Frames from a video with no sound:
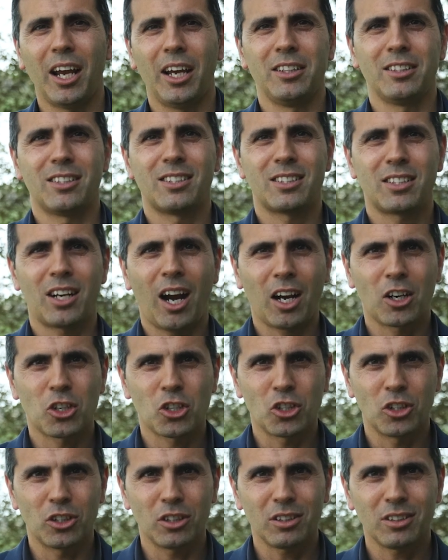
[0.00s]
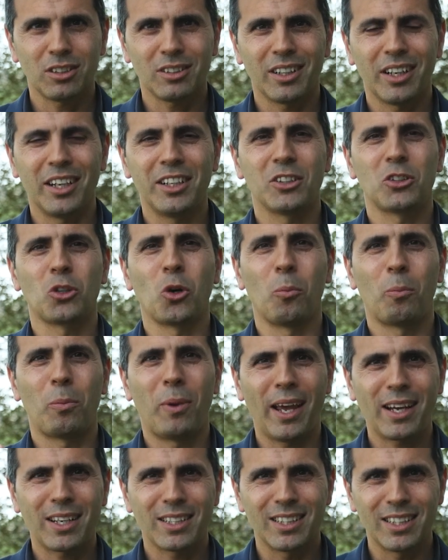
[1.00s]
in structure, in
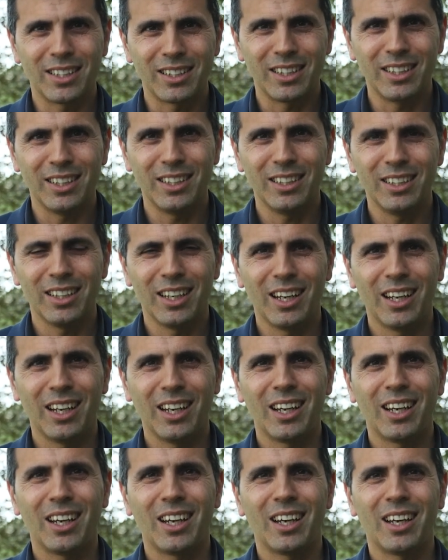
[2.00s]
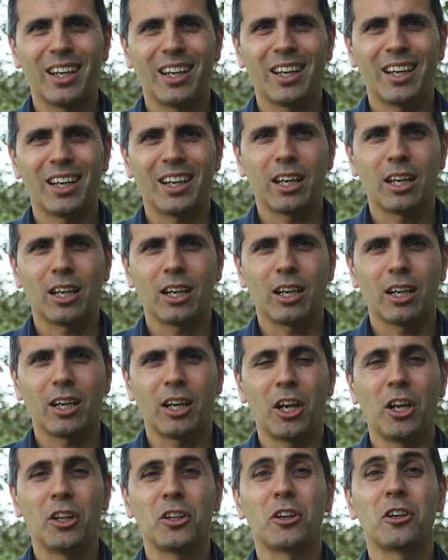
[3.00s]
complexity,
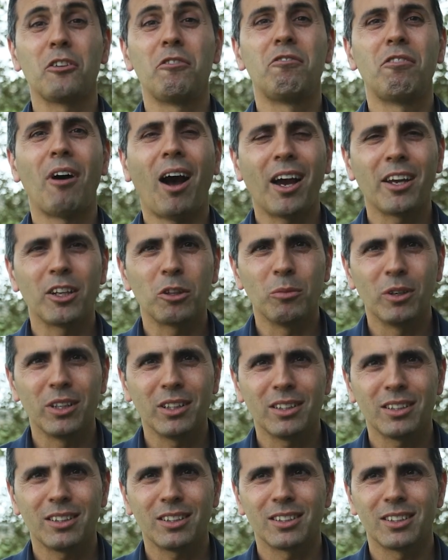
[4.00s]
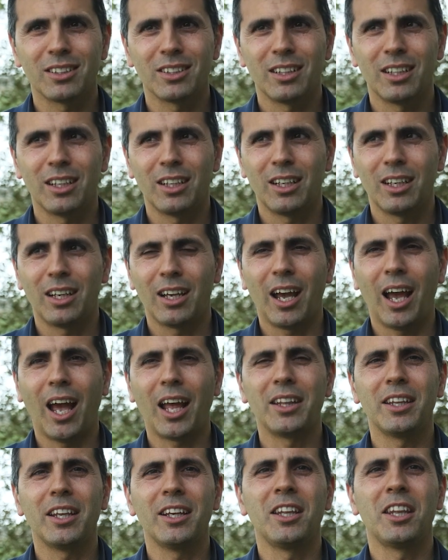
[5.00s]
in refinement,
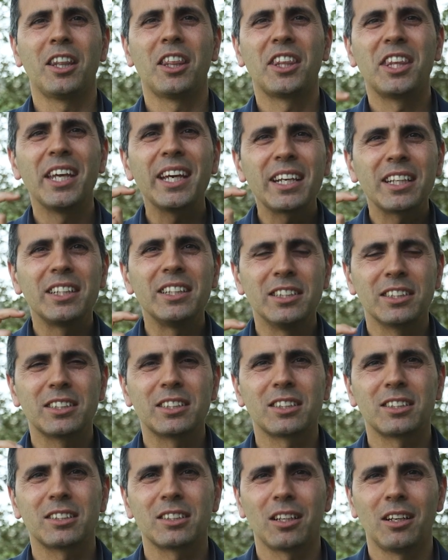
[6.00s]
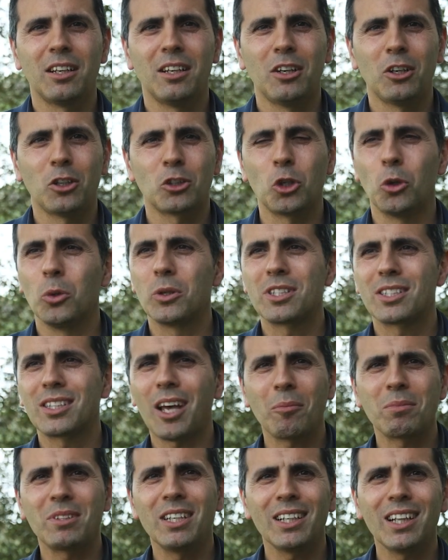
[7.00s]
and in thickness. So it's
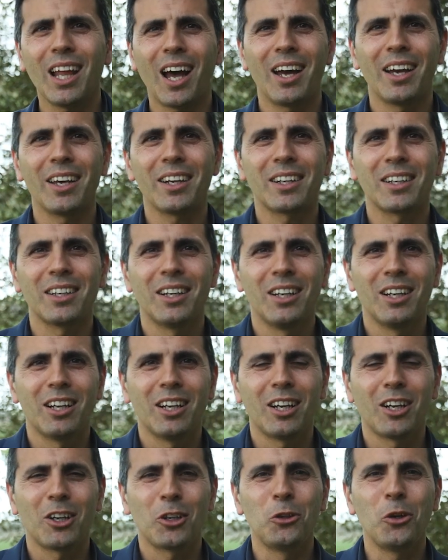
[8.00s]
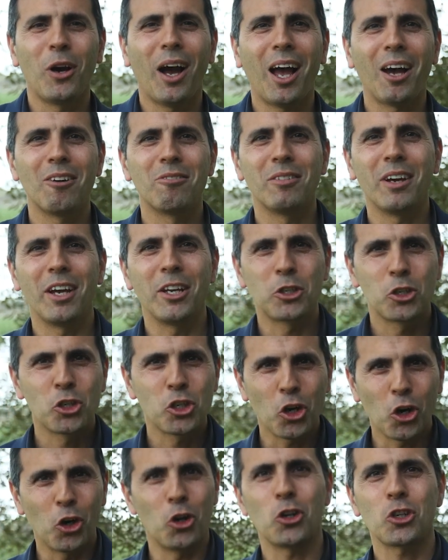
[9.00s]
something like you have a
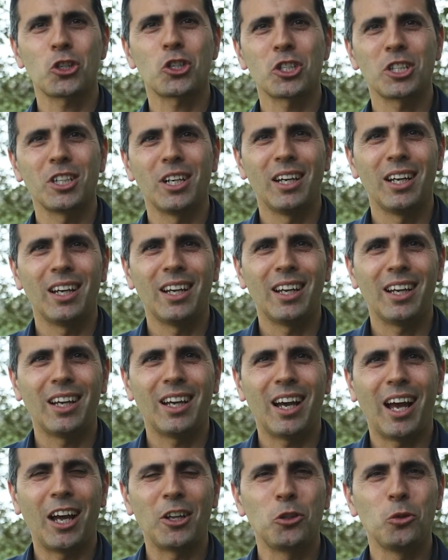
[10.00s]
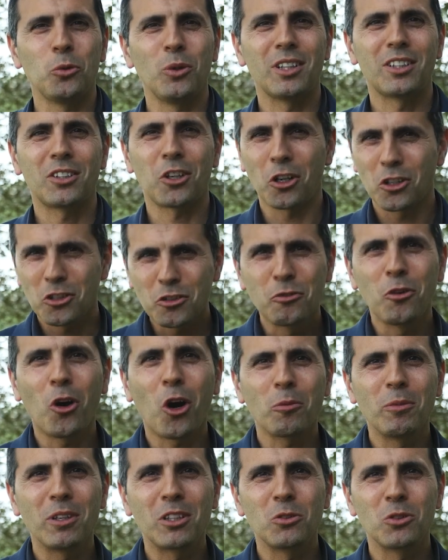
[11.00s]
church and you will
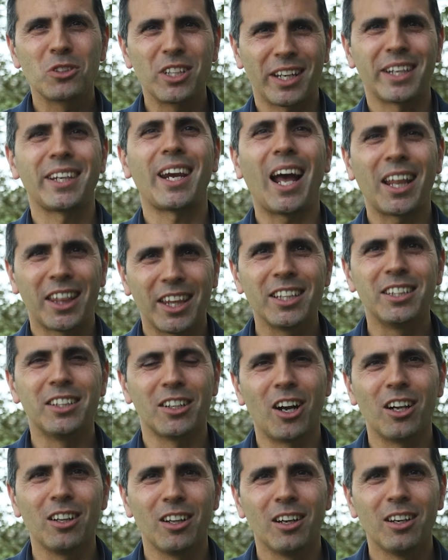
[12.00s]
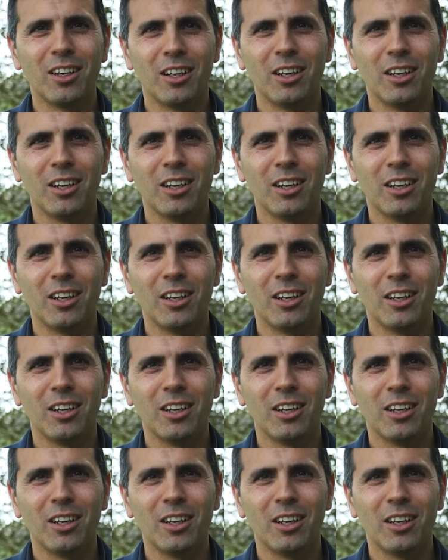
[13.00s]
transform it to the cathedral,